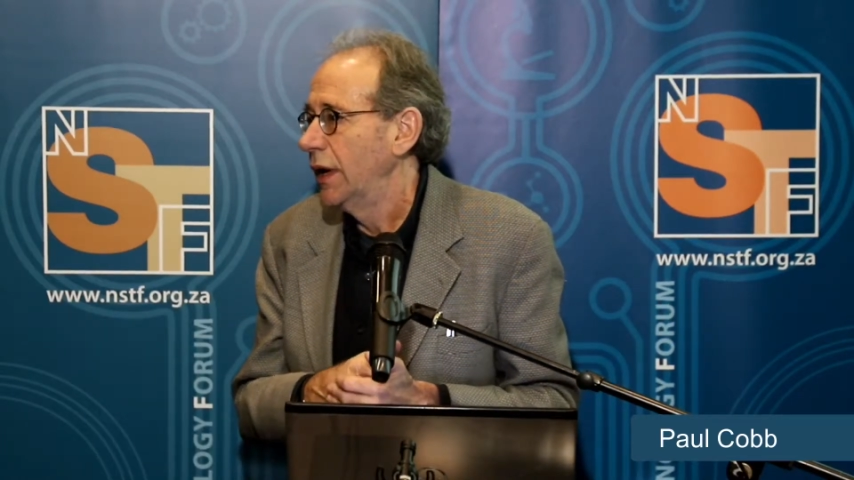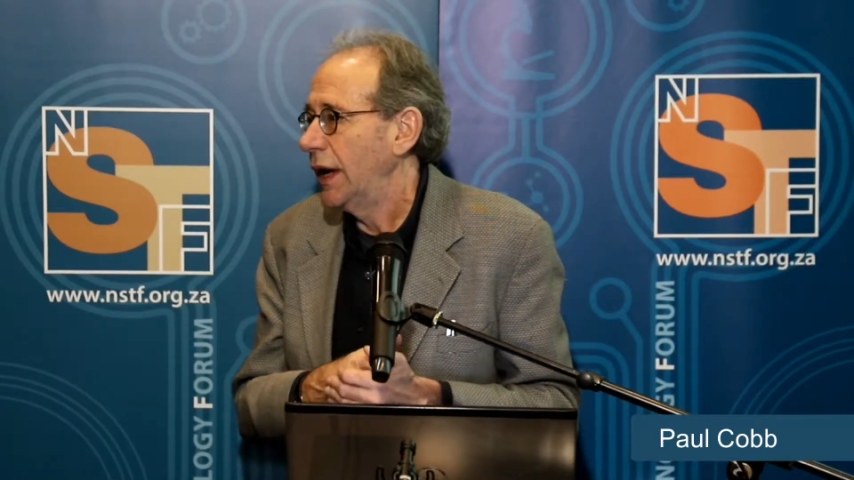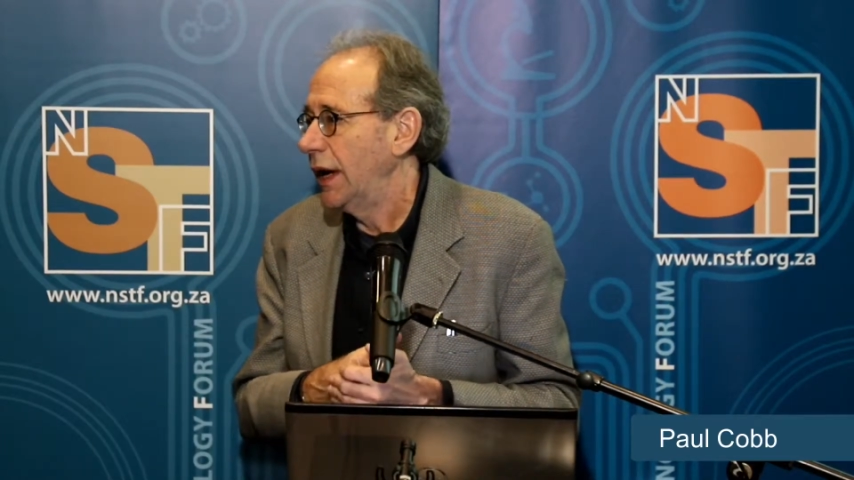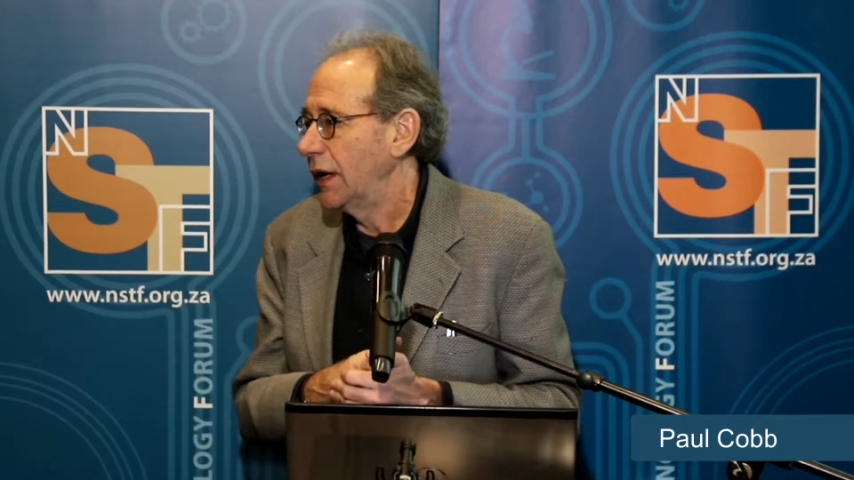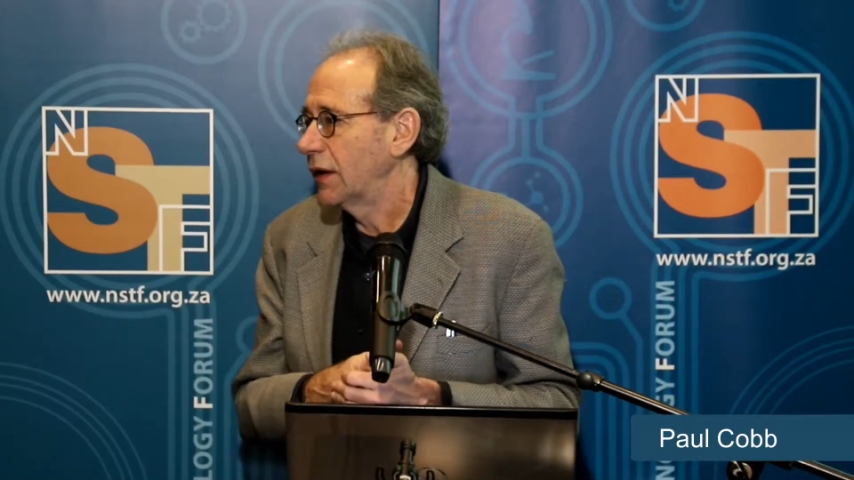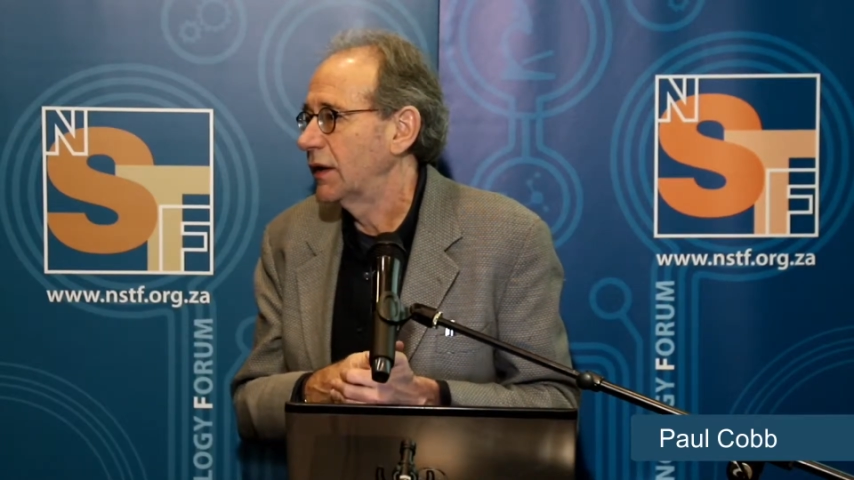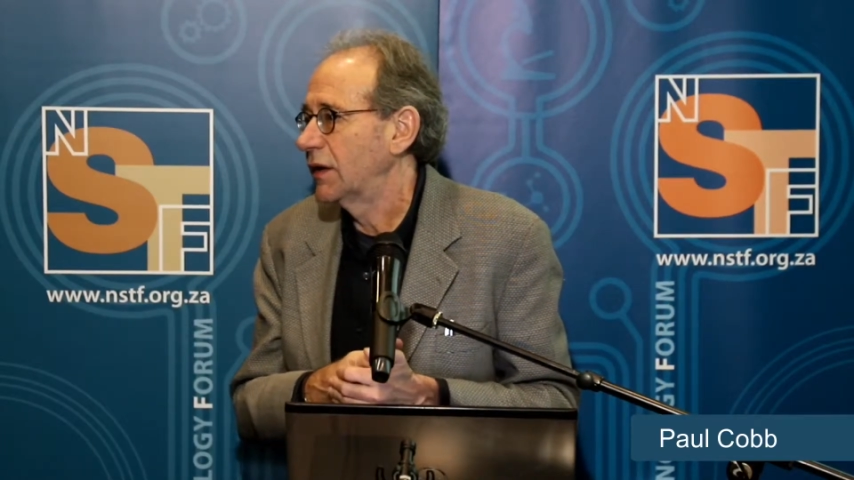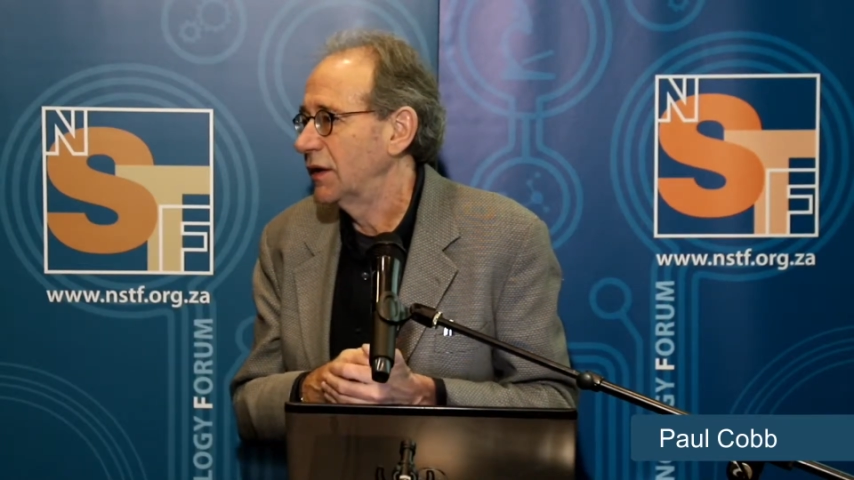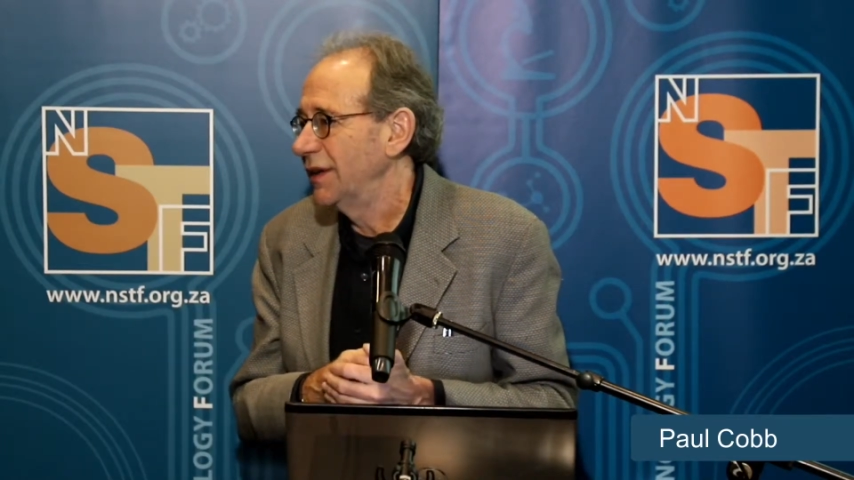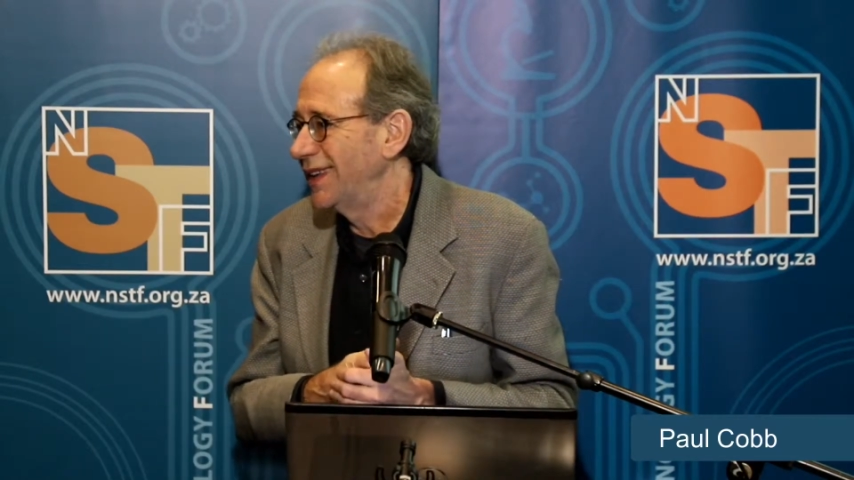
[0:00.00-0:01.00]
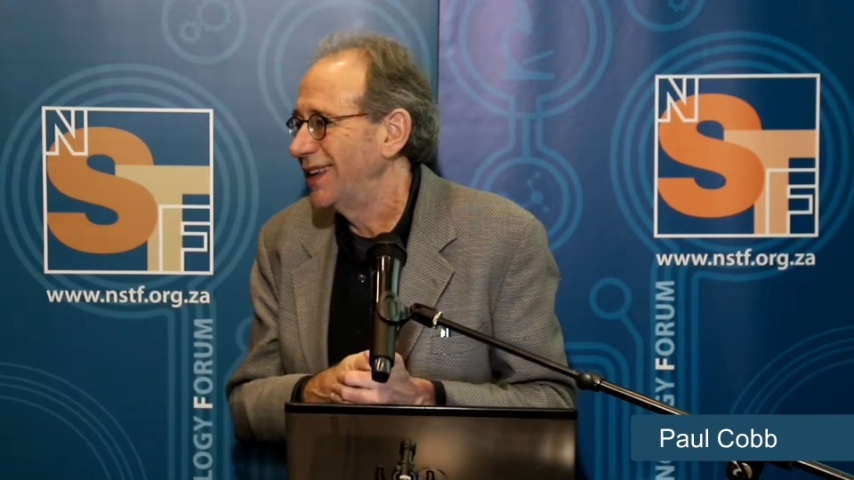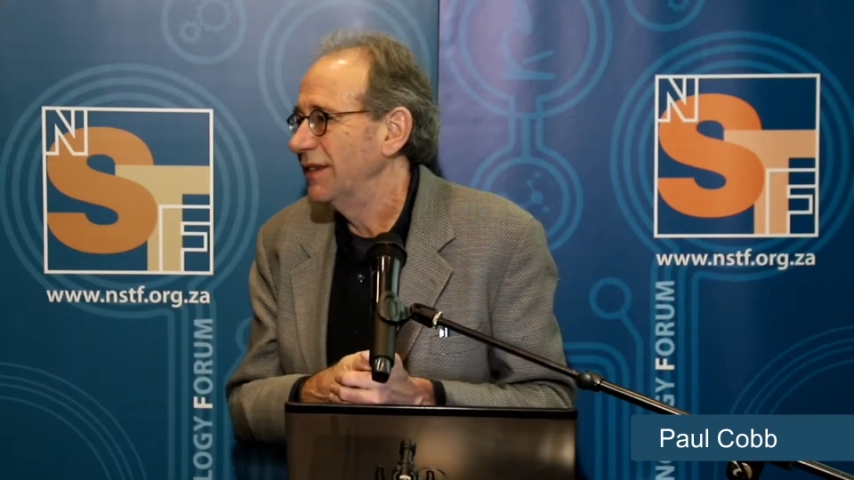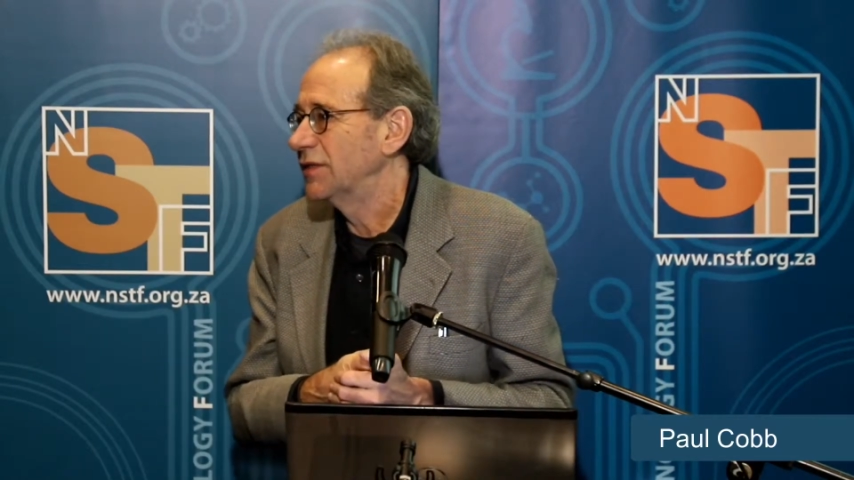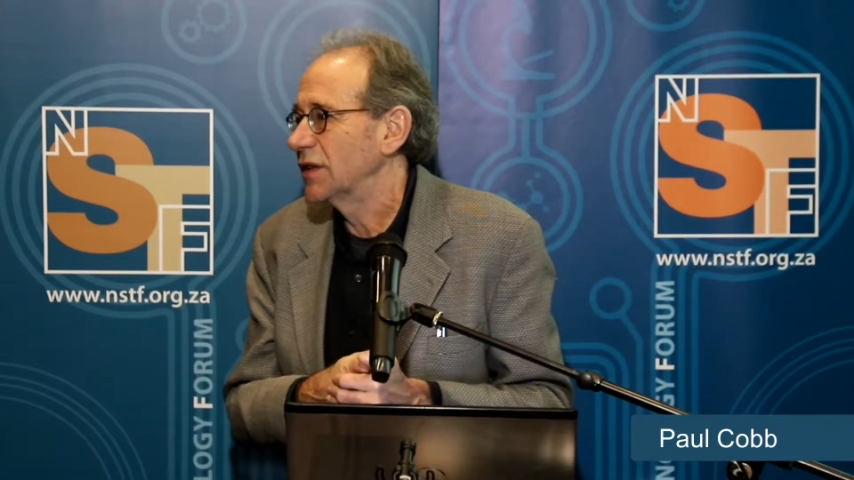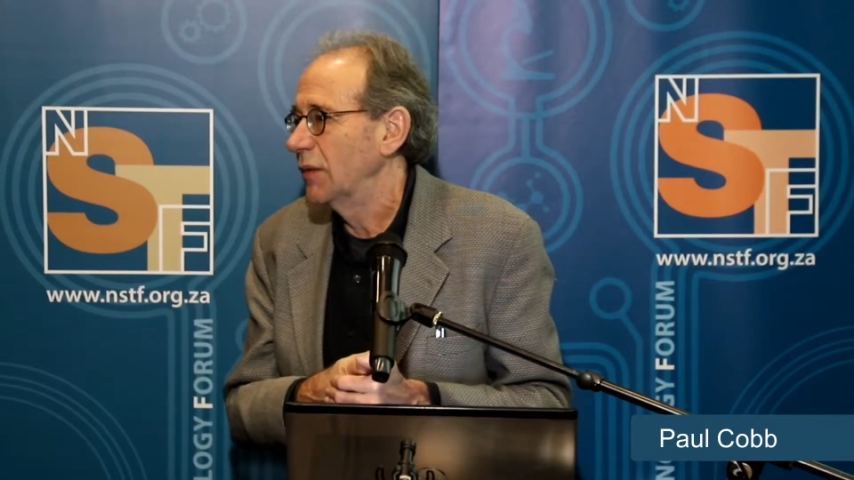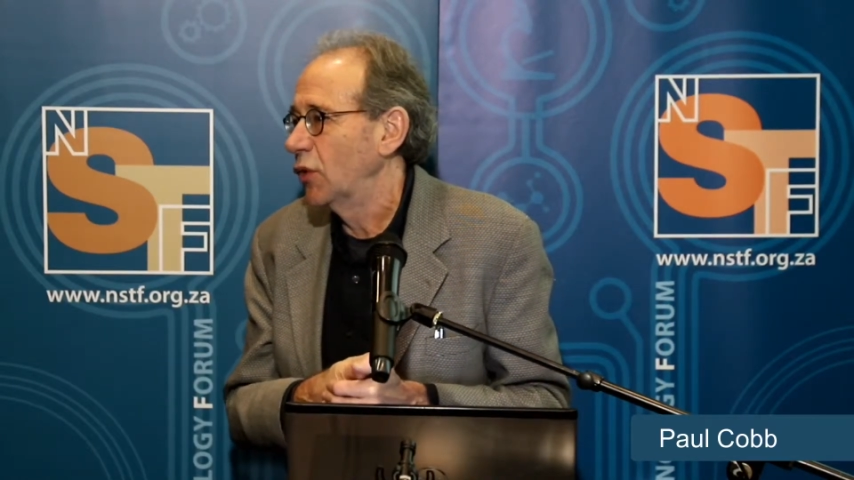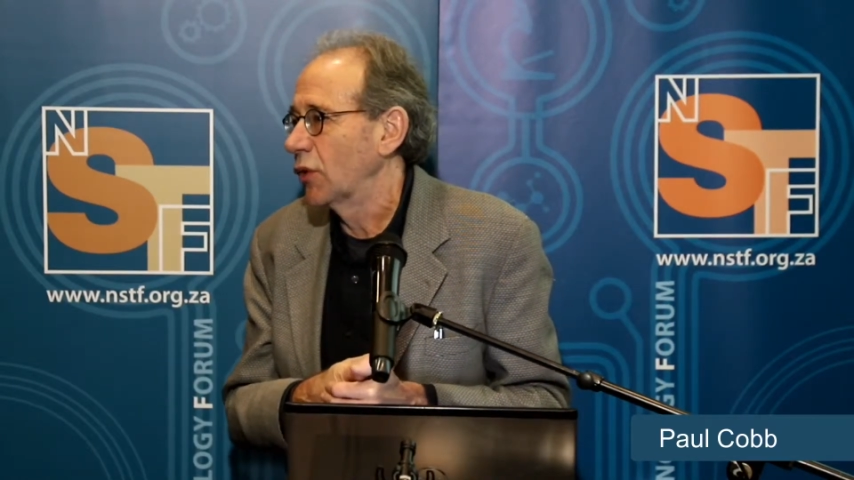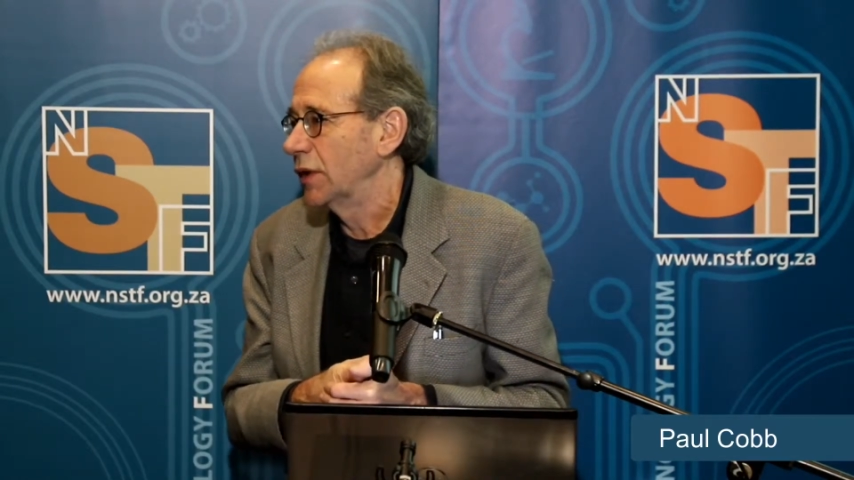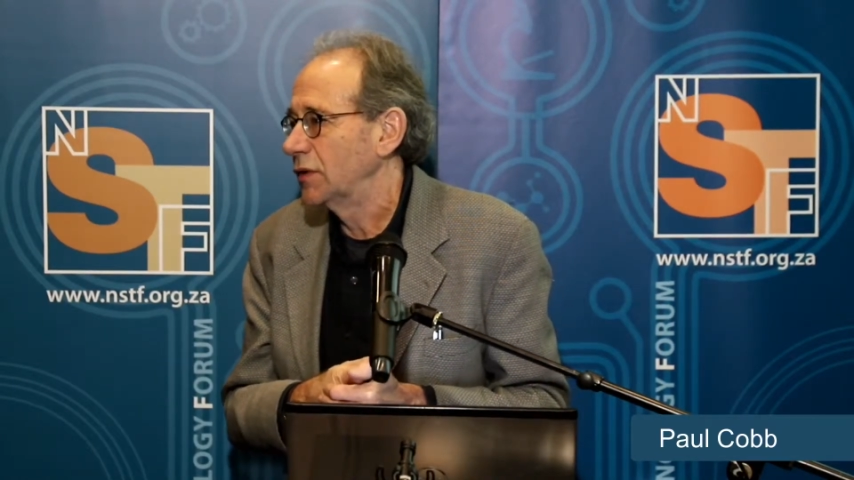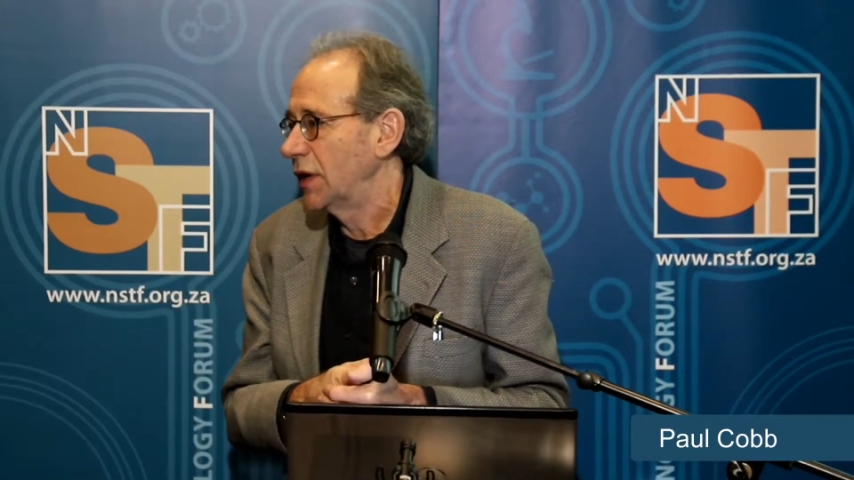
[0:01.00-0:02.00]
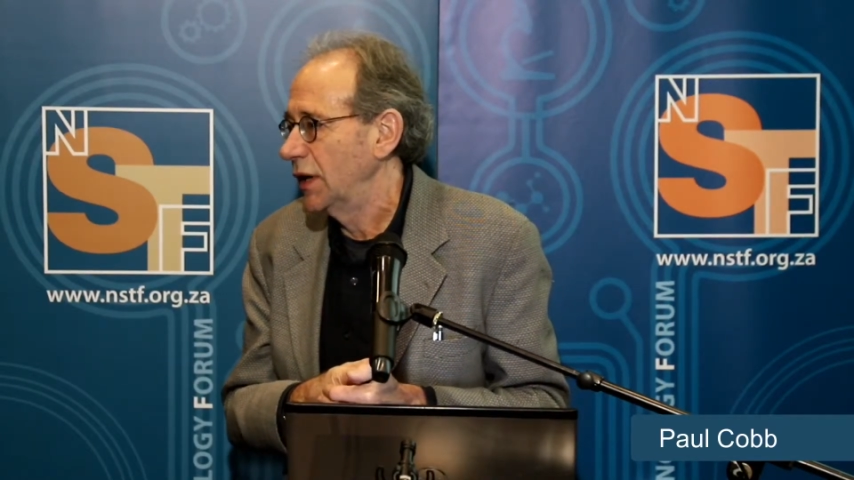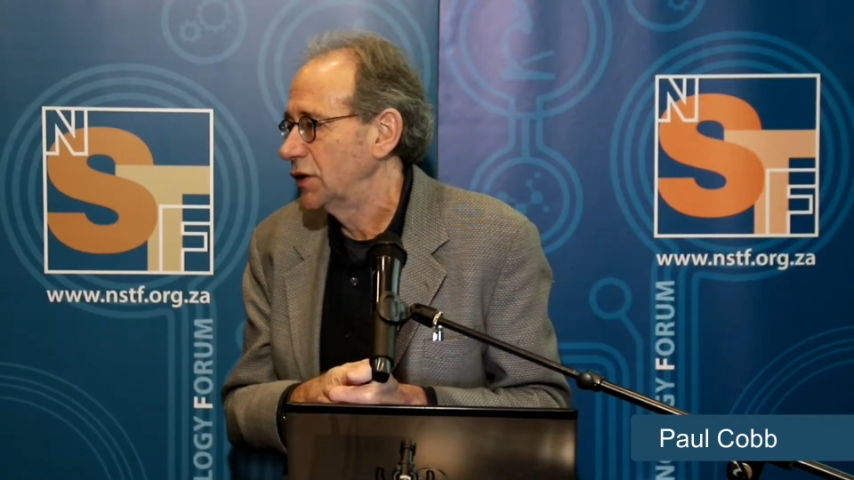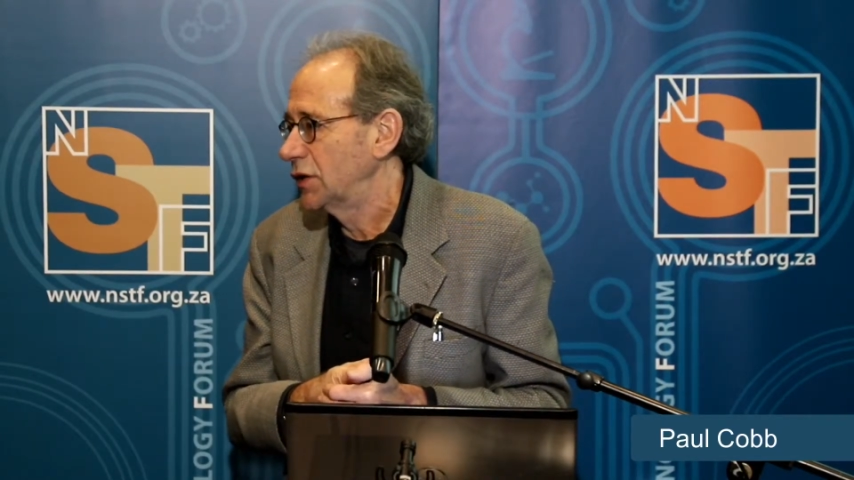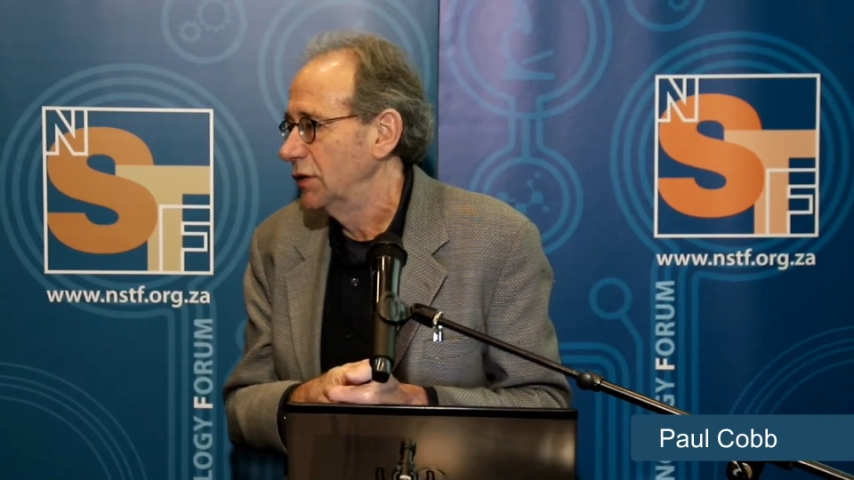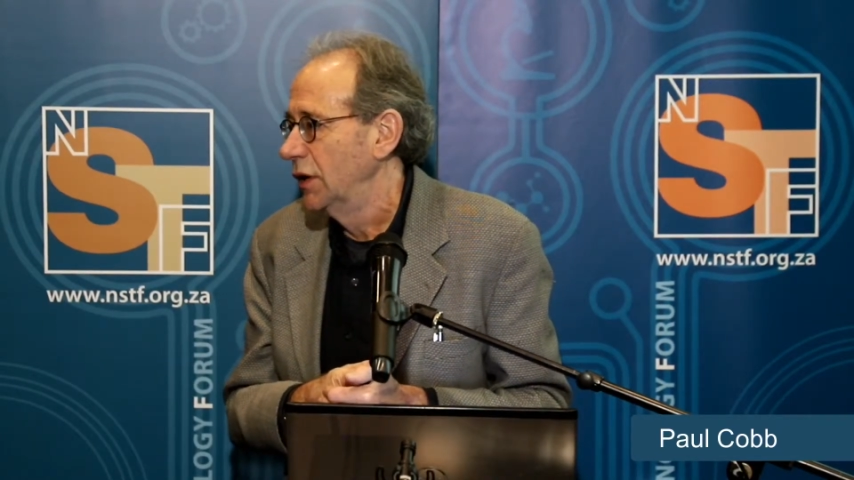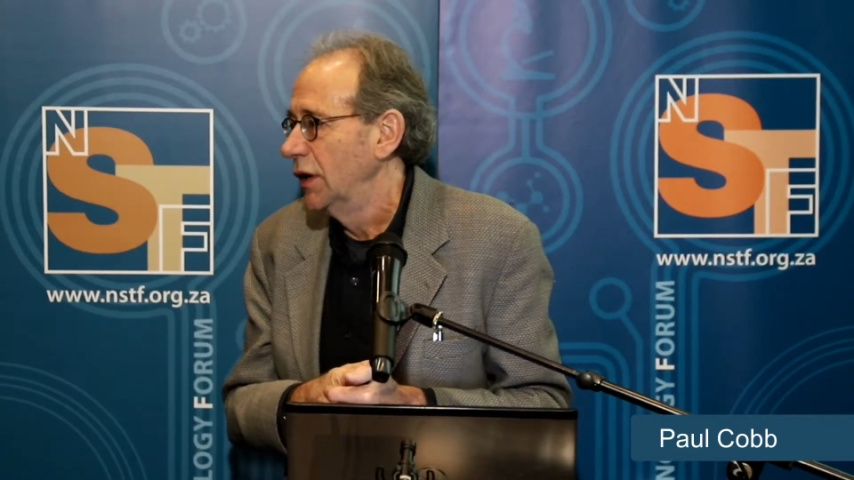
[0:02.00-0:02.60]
And it can give some orientation